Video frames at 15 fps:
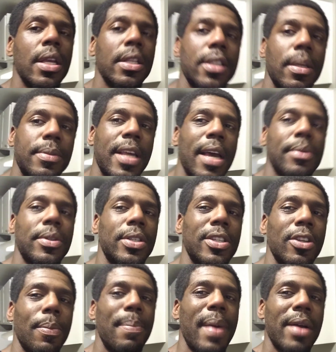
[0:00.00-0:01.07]
Sometimes he
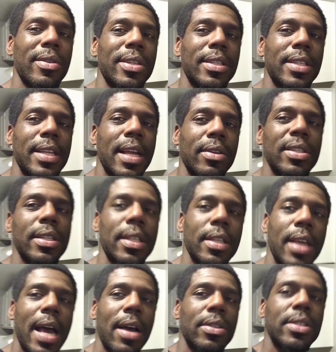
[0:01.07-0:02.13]
still bounces it out to
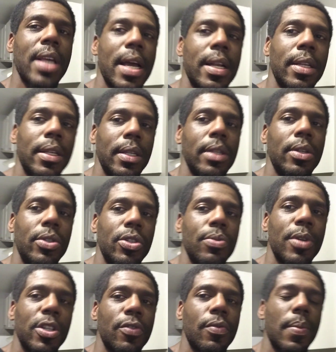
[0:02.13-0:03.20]
the outside a little too
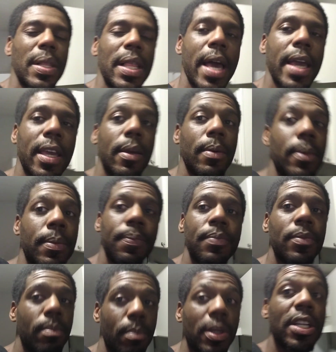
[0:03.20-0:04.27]
much for my liking,
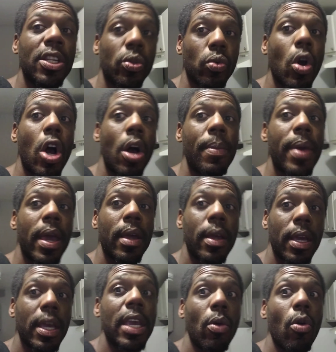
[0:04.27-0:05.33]
but he's raw, man. He